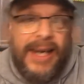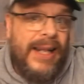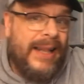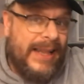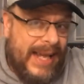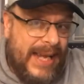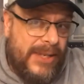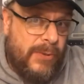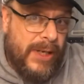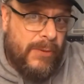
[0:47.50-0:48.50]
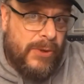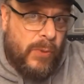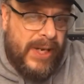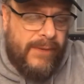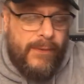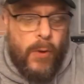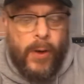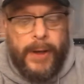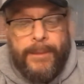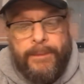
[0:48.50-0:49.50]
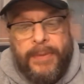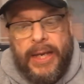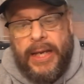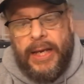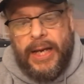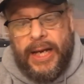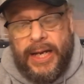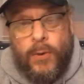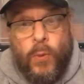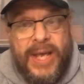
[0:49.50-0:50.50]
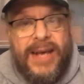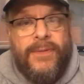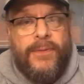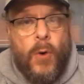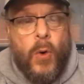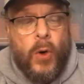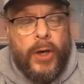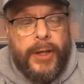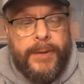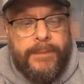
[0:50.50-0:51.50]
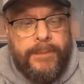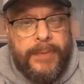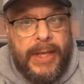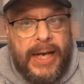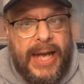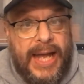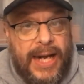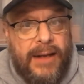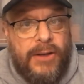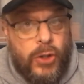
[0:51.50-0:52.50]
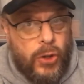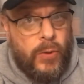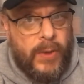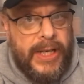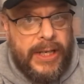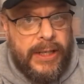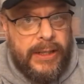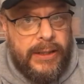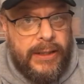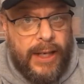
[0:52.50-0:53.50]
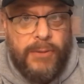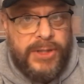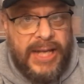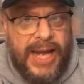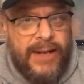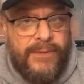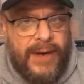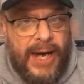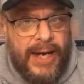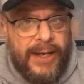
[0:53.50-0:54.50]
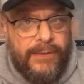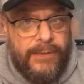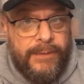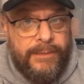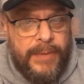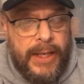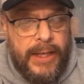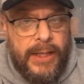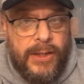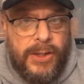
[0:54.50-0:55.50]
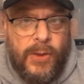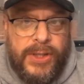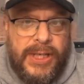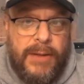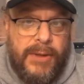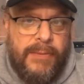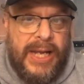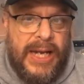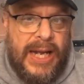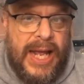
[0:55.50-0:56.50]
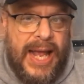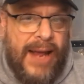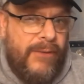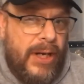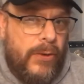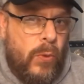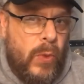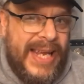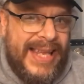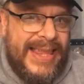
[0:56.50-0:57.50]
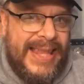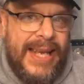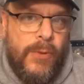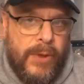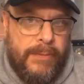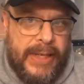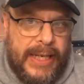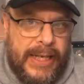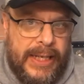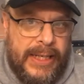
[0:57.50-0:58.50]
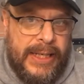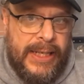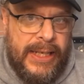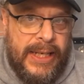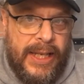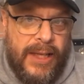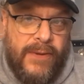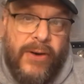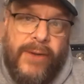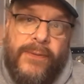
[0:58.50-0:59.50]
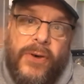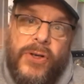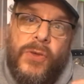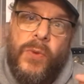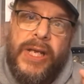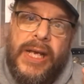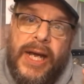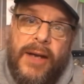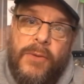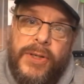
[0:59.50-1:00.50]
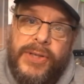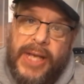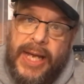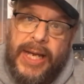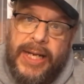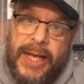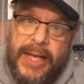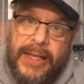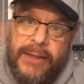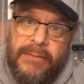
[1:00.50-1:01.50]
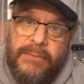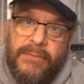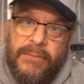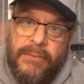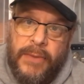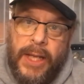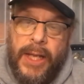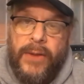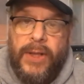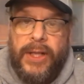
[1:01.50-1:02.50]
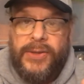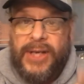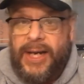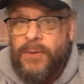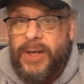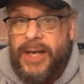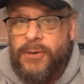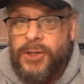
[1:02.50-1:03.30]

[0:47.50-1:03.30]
Last week was Week 4. And in Week 4, I had a good week. I was 10-5. So it seems to be an every other week thing with me. The very first week I was 8-8. Then the second week I was